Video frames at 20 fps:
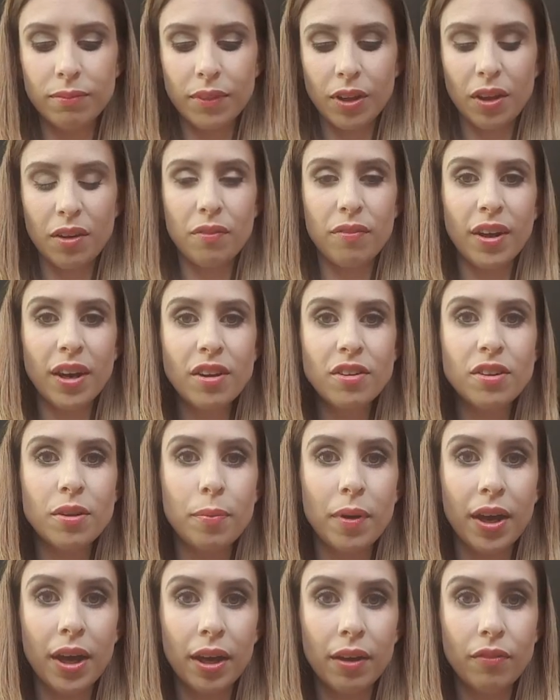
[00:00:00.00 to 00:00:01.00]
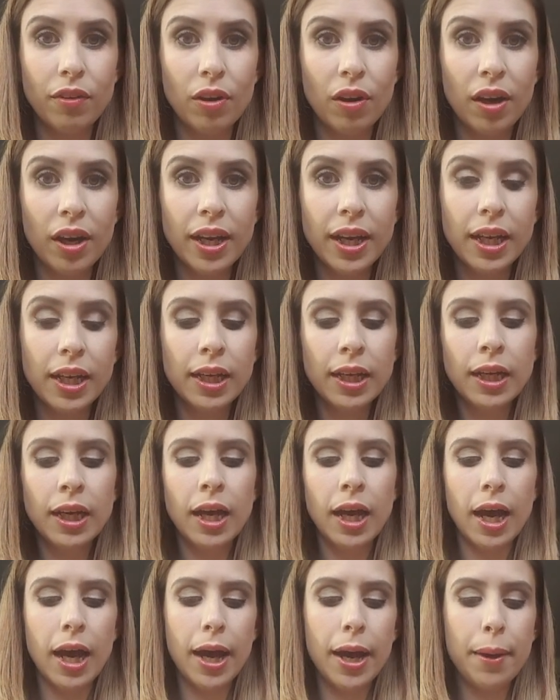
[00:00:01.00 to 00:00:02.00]
kind of vanity bag, if you like.
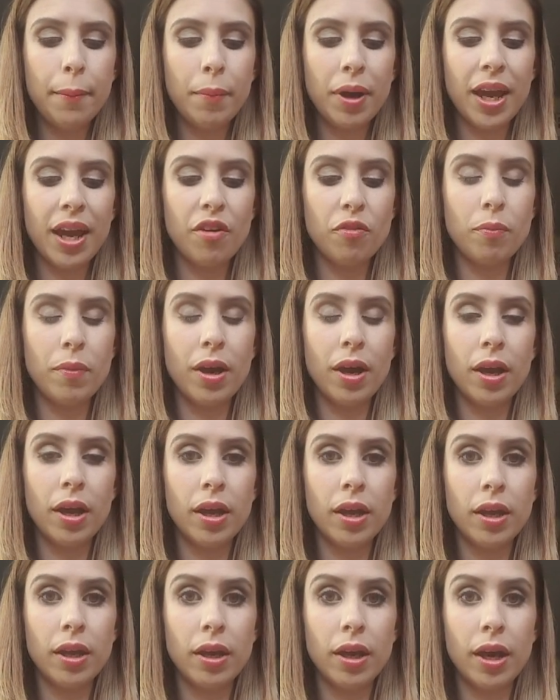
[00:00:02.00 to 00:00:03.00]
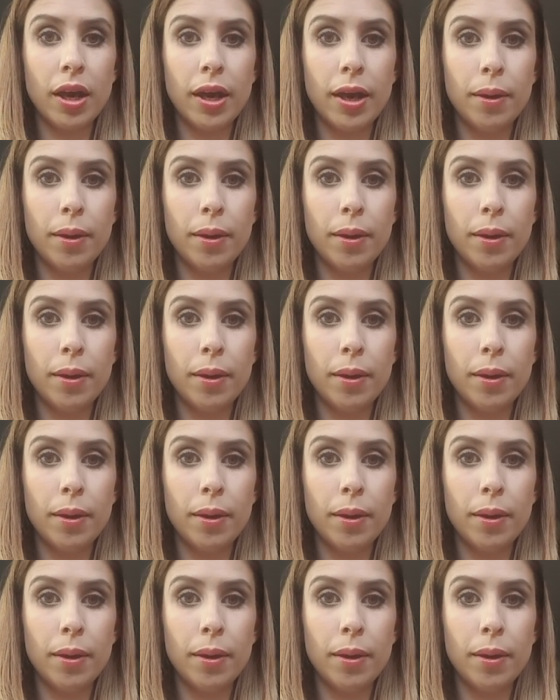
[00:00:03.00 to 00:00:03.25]
I have my